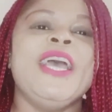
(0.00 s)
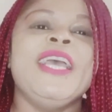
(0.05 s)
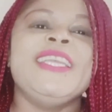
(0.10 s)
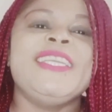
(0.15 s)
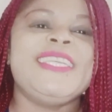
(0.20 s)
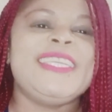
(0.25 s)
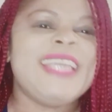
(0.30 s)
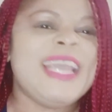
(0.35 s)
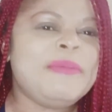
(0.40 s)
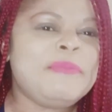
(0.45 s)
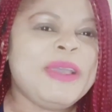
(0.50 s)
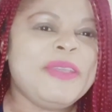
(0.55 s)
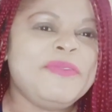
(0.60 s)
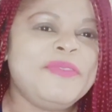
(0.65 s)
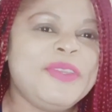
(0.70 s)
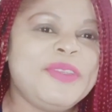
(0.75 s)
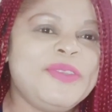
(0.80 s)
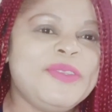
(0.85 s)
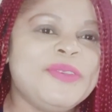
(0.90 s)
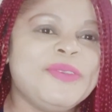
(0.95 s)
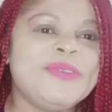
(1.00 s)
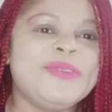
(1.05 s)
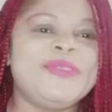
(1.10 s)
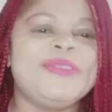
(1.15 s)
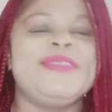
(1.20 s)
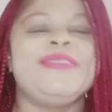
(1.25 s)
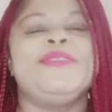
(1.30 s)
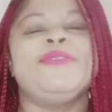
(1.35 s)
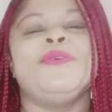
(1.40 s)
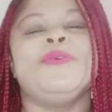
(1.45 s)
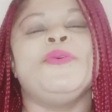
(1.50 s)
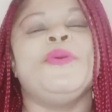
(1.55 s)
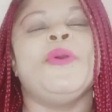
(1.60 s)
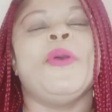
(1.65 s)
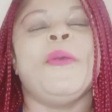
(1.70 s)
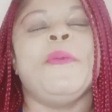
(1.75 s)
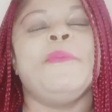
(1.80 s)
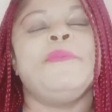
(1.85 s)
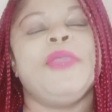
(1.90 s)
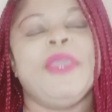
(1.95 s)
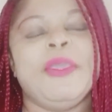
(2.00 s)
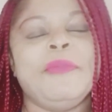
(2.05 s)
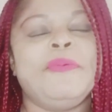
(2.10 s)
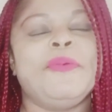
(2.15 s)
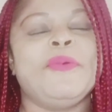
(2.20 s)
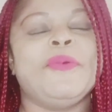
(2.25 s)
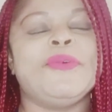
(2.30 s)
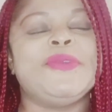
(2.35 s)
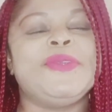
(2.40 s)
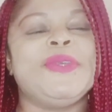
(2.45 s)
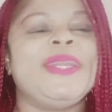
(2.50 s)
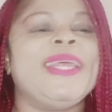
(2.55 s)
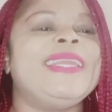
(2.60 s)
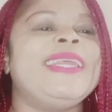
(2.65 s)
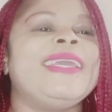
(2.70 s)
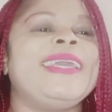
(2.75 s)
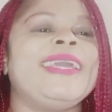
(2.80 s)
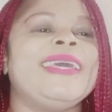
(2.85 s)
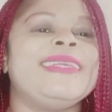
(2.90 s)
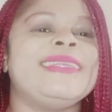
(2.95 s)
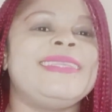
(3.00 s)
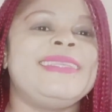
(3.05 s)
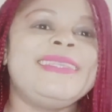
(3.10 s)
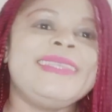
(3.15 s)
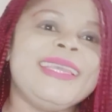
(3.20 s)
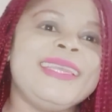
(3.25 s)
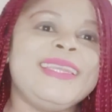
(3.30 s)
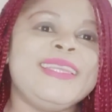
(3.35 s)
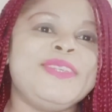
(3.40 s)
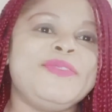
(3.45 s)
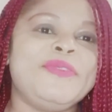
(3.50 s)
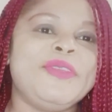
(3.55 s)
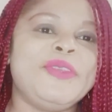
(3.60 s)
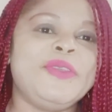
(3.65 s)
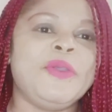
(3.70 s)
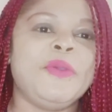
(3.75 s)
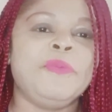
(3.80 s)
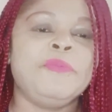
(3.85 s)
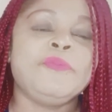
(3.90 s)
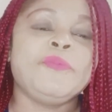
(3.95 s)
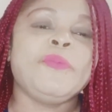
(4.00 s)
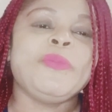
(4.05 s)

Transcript: share my videos to people so that they can see this video